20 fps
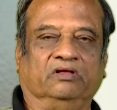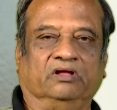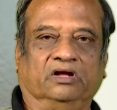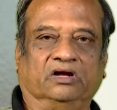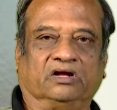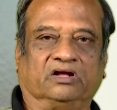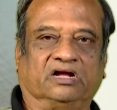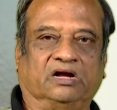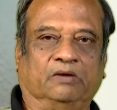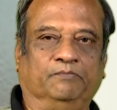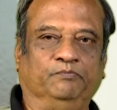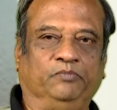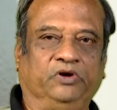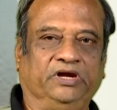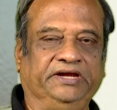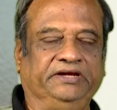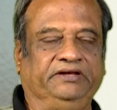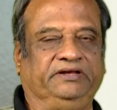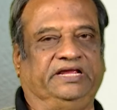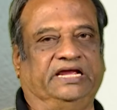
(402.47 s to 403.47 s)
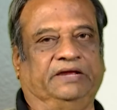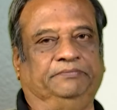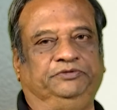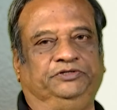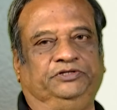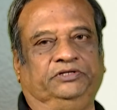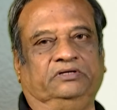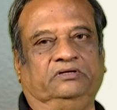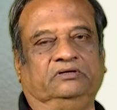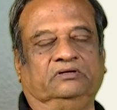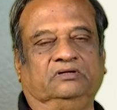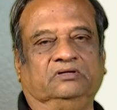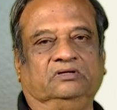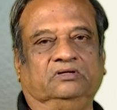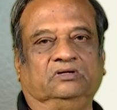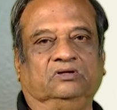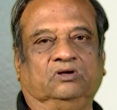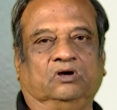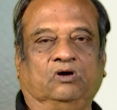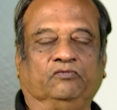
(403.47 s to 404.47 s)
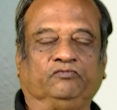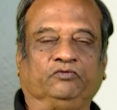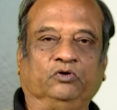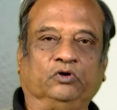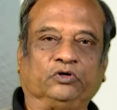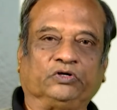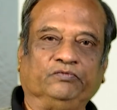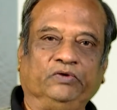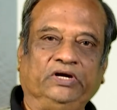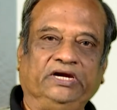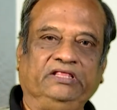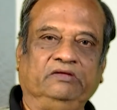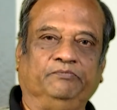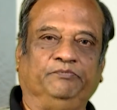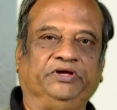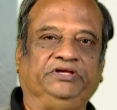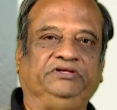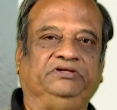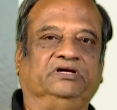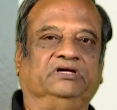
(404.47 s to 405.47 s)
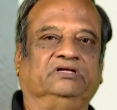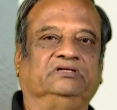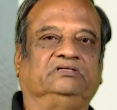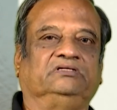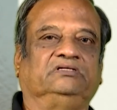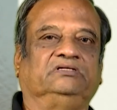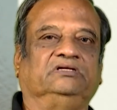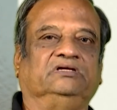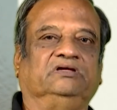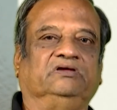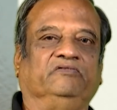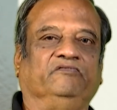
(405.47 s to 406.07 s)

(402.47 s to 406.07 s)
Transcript: a complete caption of not only the pictures